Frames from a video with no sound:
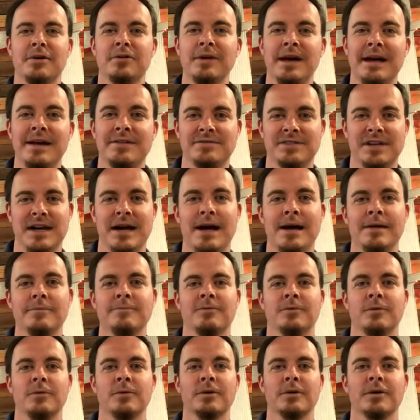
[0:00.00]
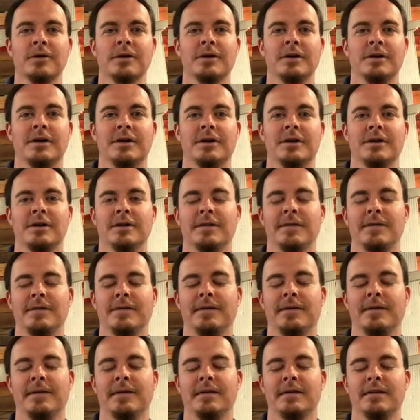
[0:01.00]
have time for
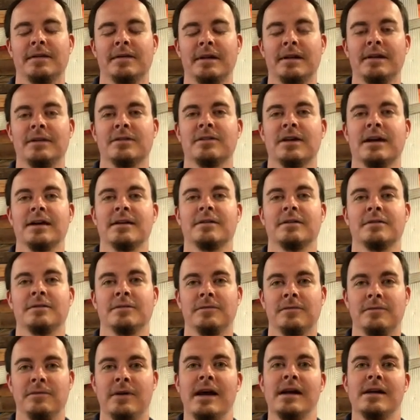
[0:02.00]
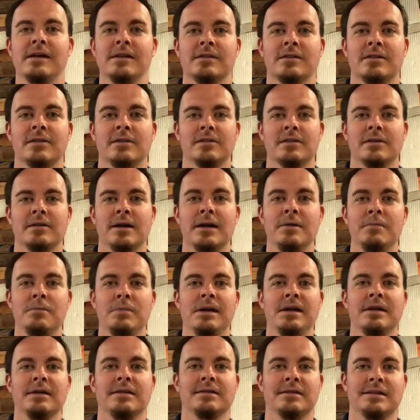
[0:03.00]
things like faith, like
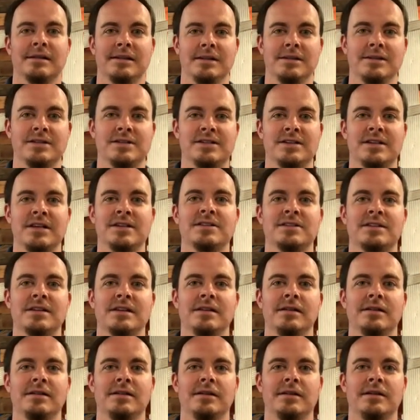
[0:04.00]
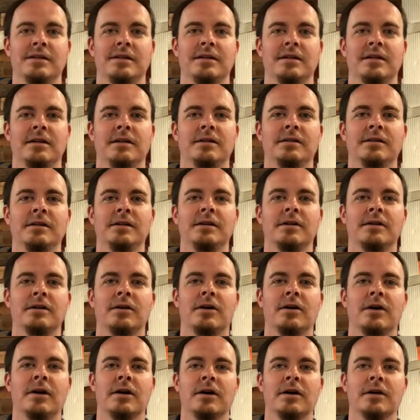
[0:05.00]
being consistent in
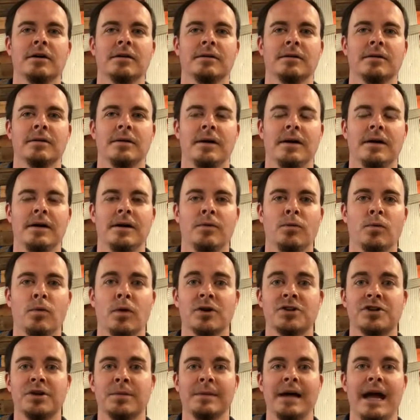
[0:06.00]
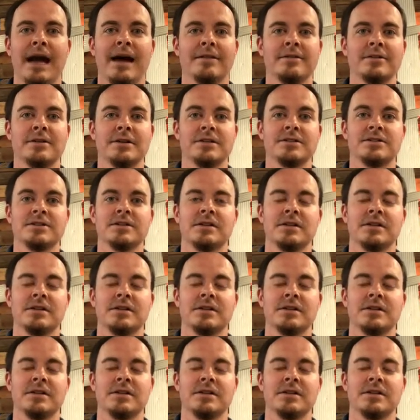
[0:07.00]
our worship gatherings.